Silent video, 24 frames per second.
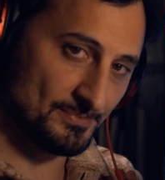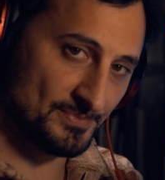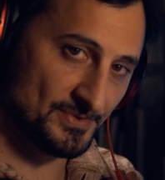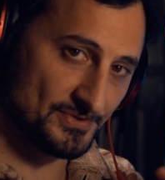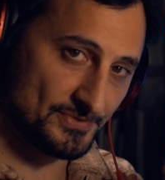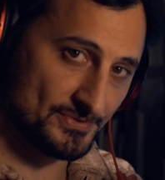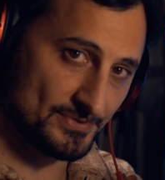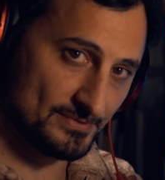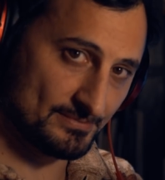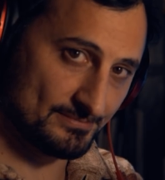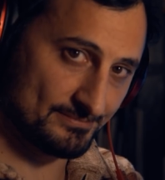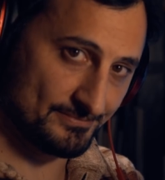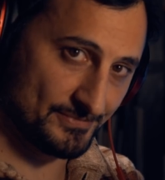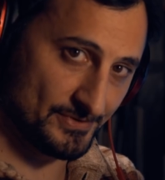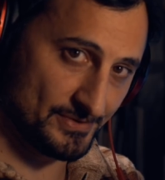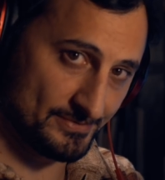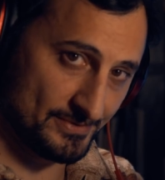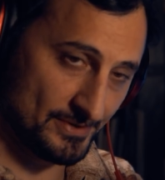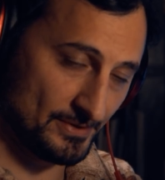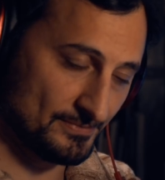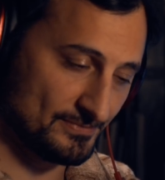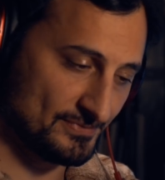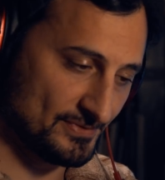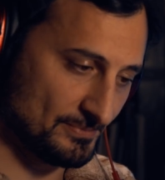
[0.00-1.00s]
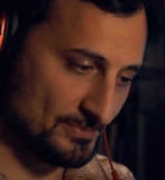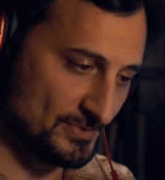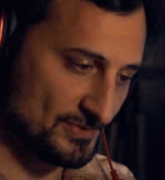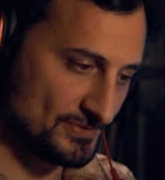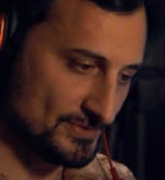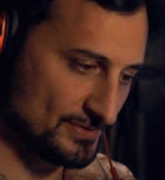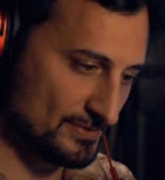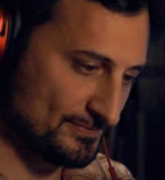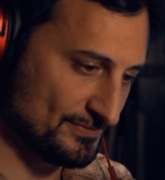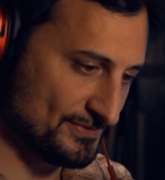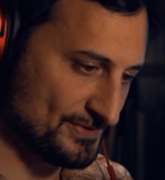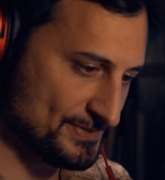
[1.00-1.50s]
this, from the
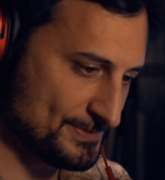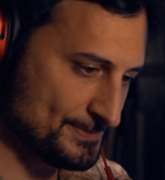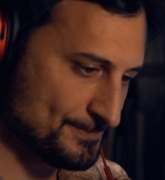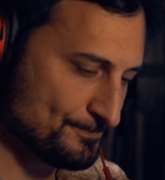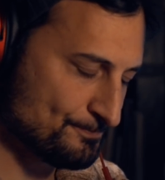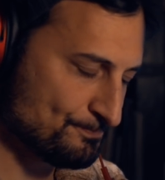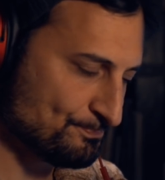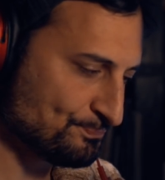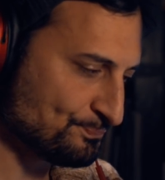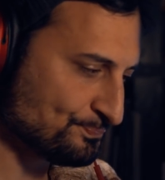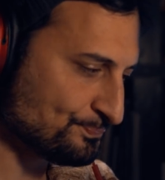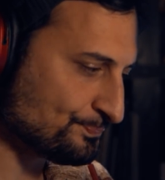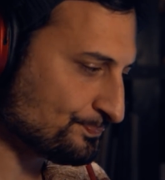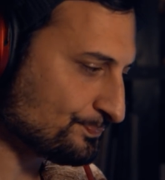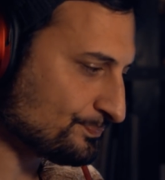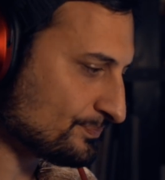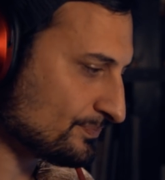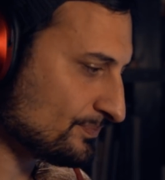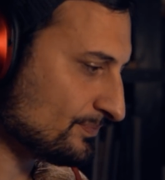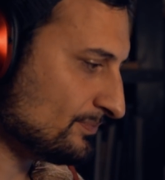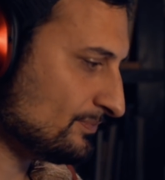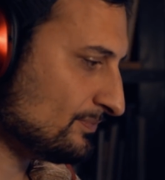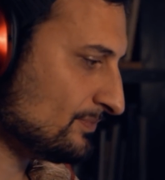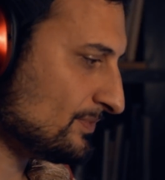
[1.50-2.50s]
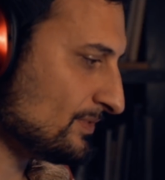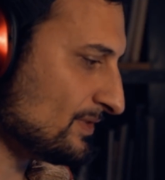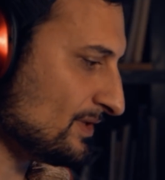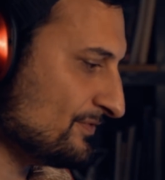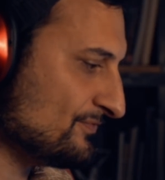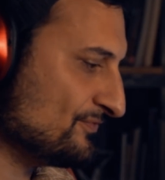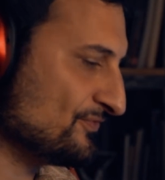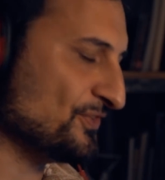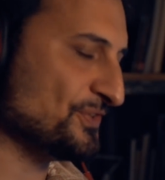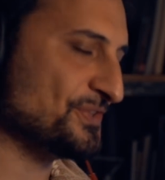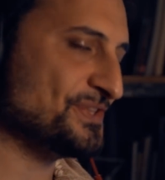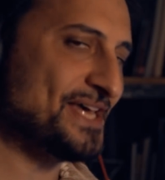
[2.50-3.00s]
surface.
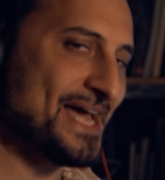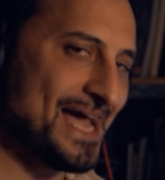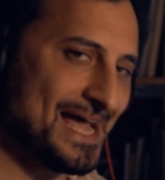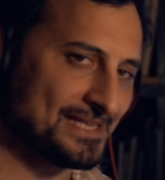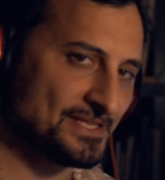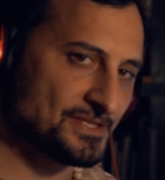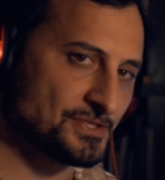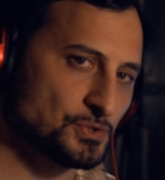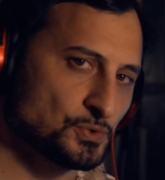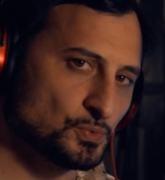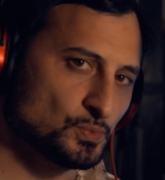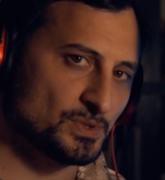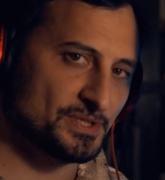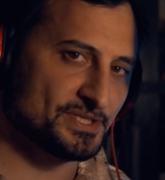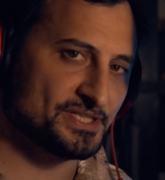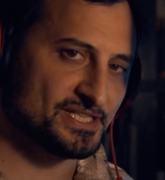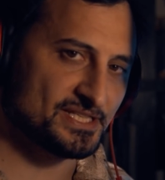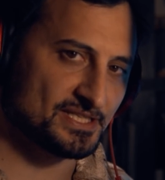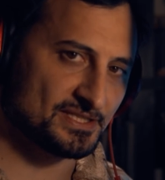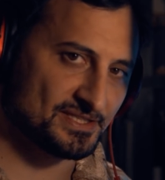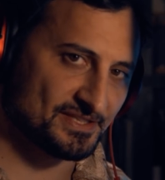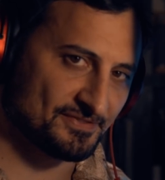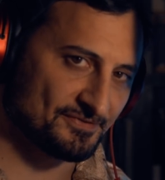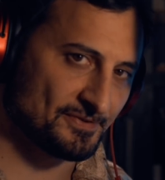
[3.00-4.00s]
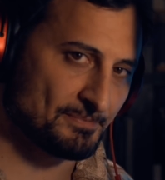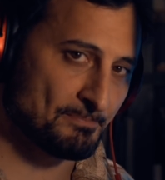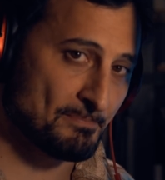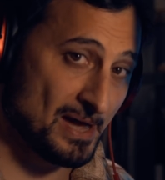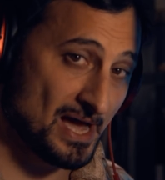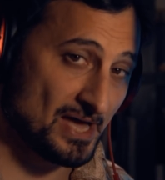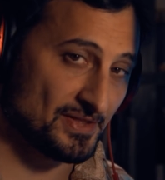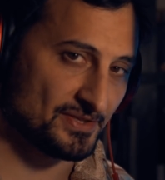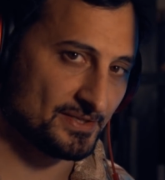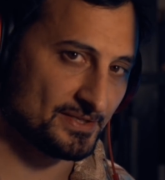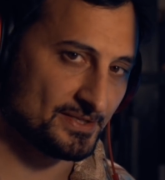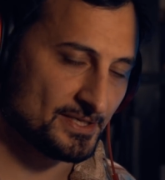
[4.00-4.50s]
For that, you will need a different
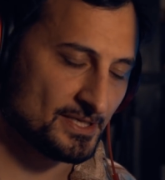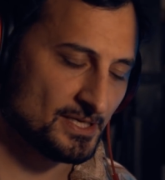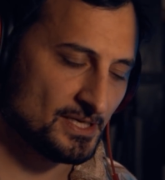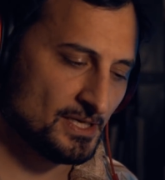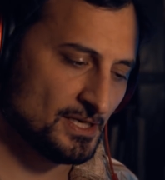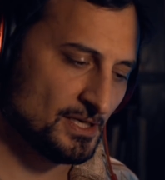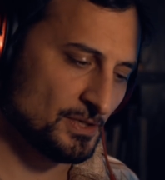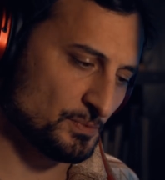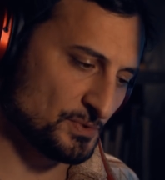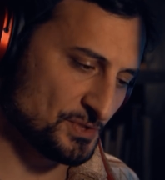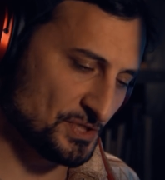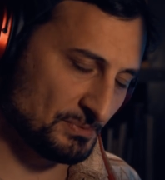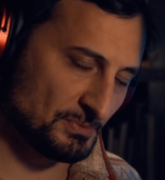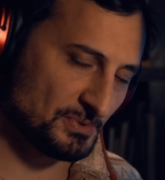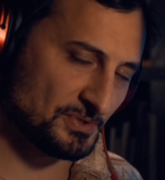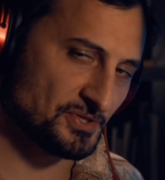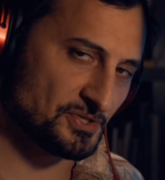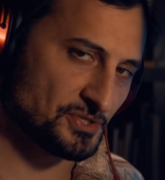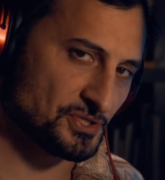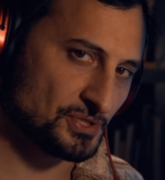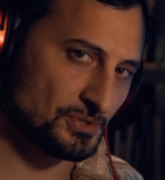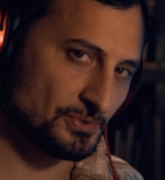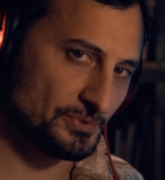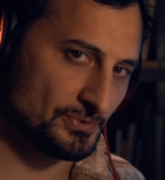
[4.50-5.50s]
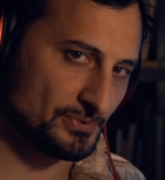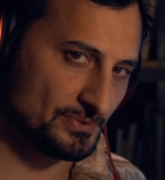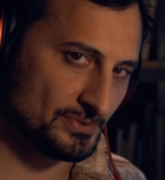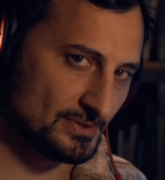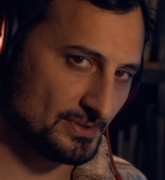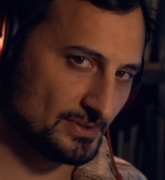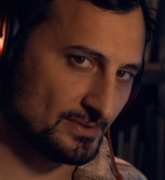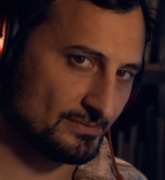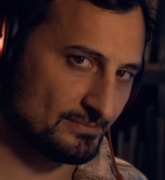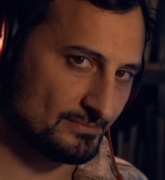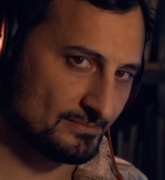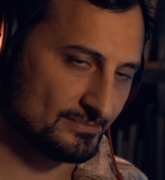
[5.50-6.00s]
method, which I'm going to show you in
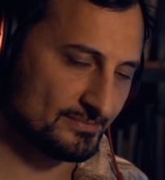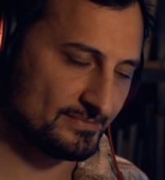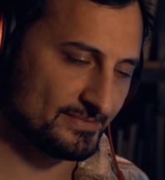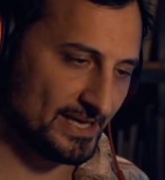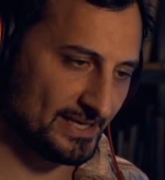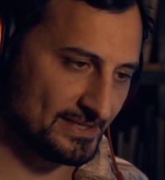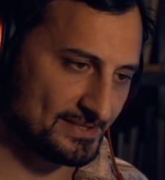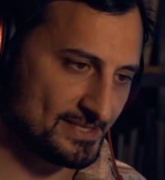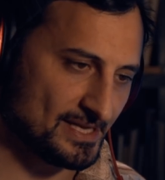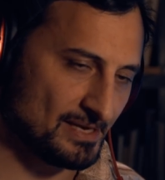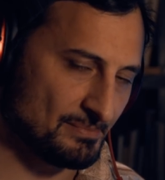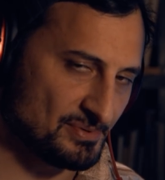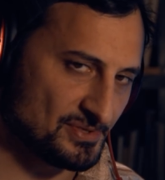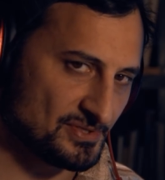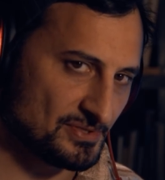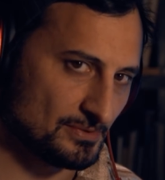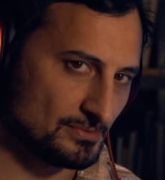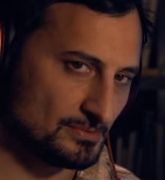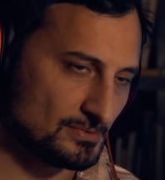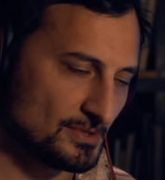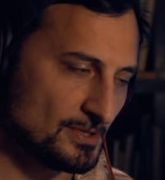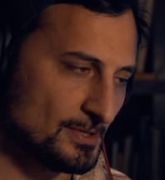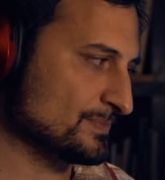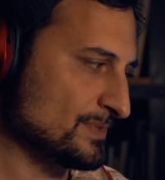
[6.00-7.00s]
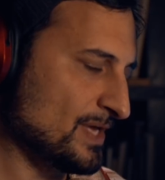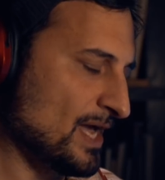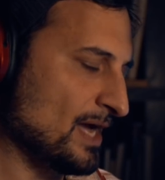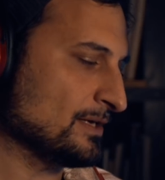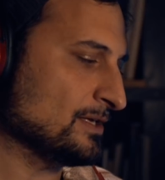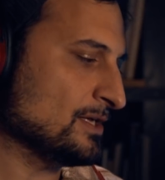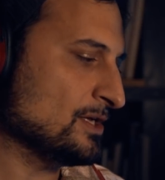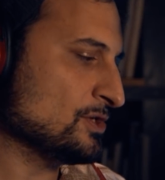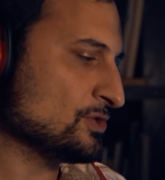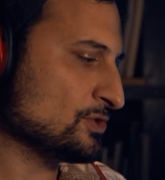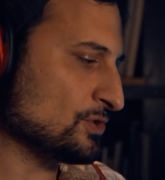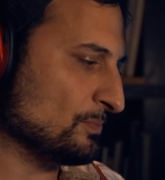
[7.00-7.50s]
the next episode. Yeah,
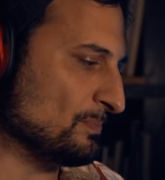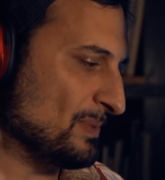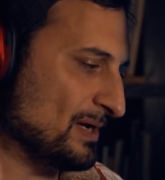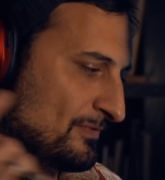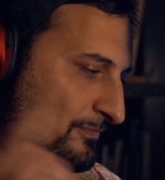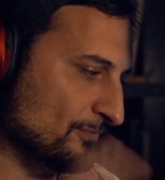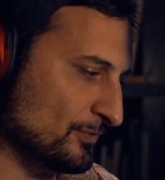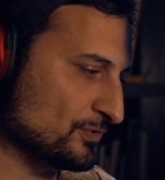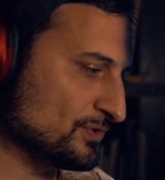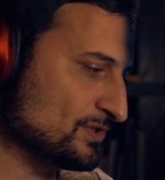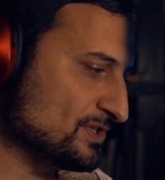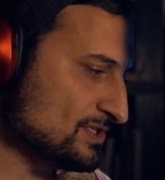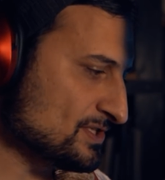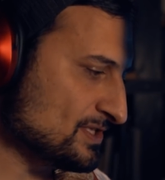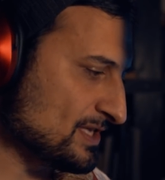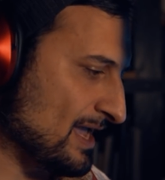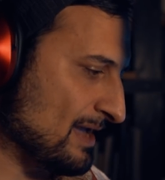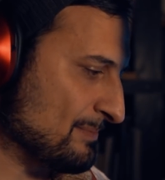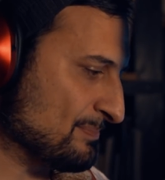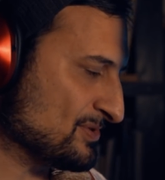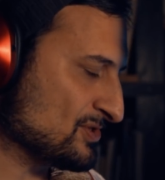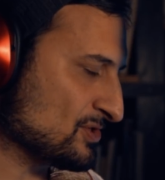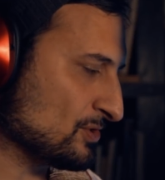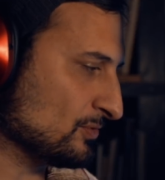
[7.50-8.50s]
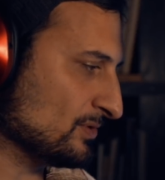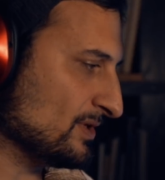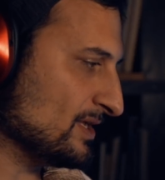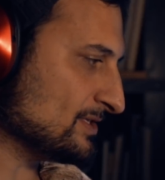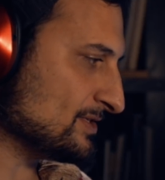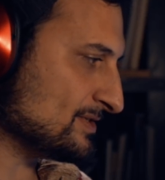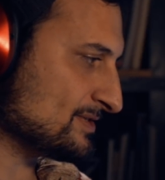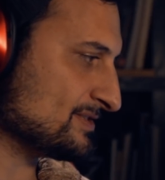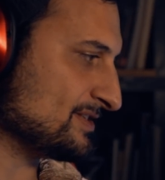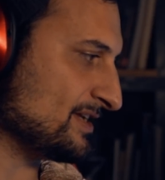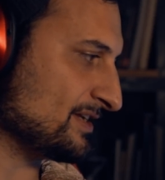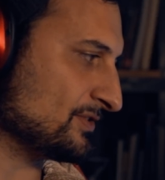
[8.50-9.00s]
so, but for this episode,
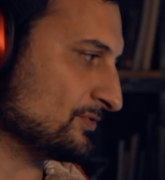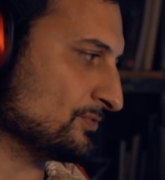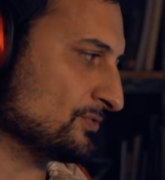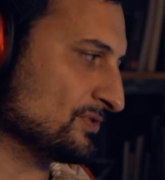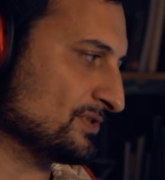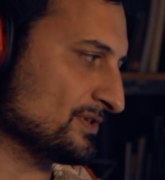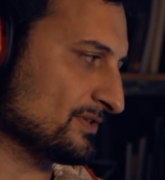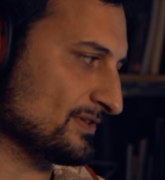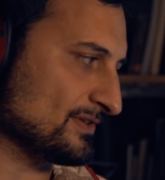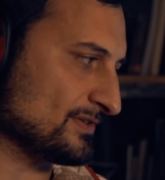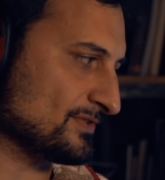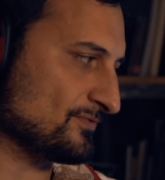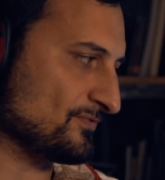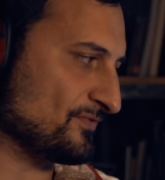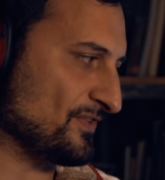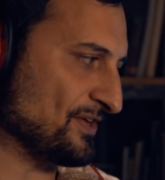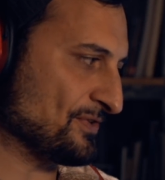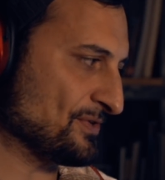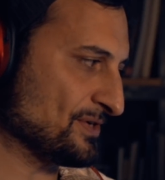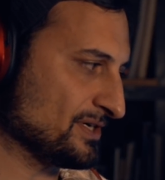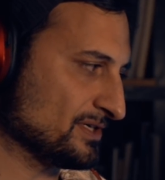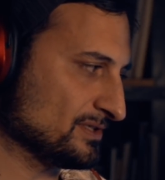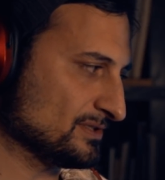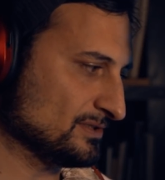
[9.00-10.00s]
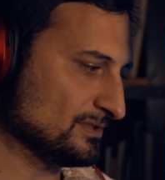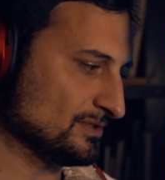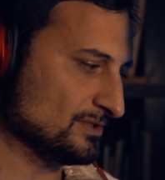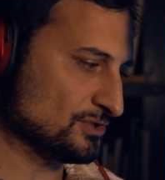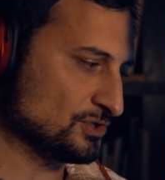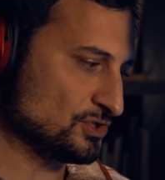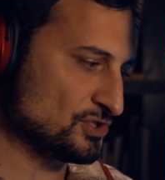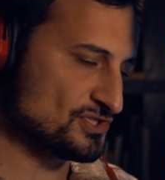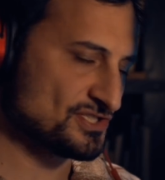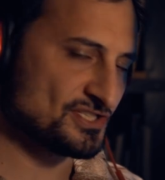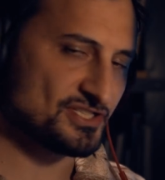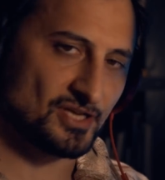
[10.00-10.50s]
let's stick to the
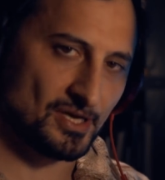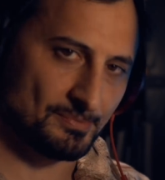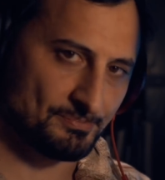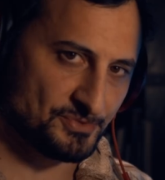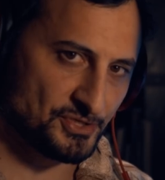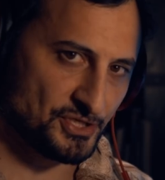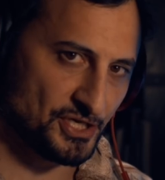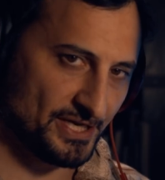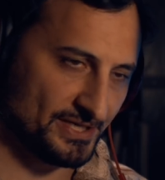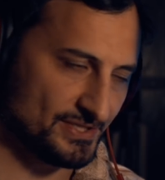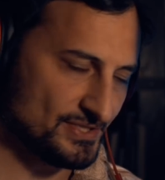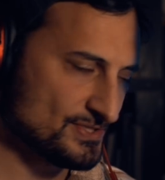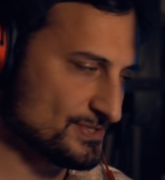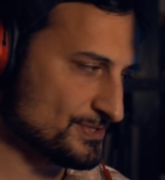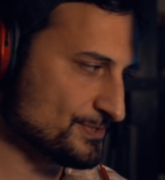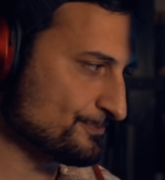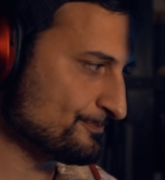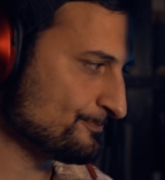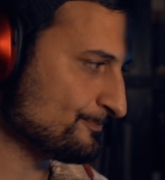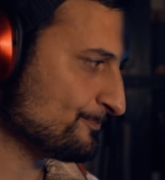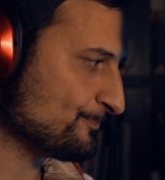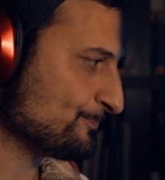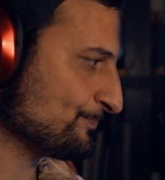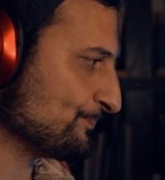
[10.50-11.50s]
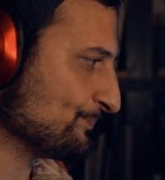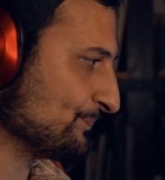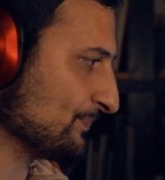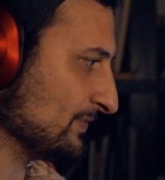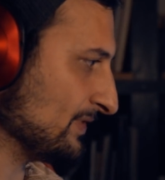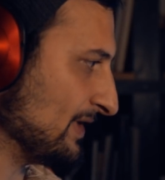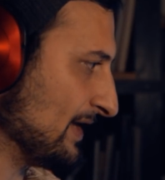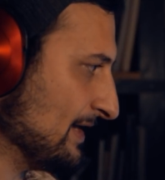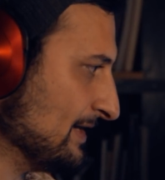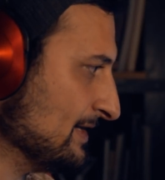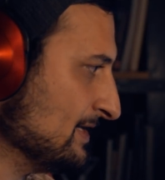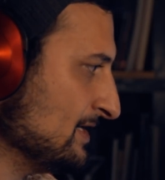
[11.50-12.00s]
spherical subject.
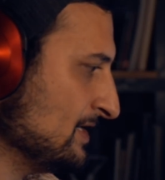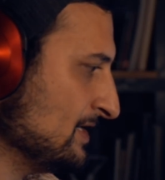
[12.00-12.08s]
Okay,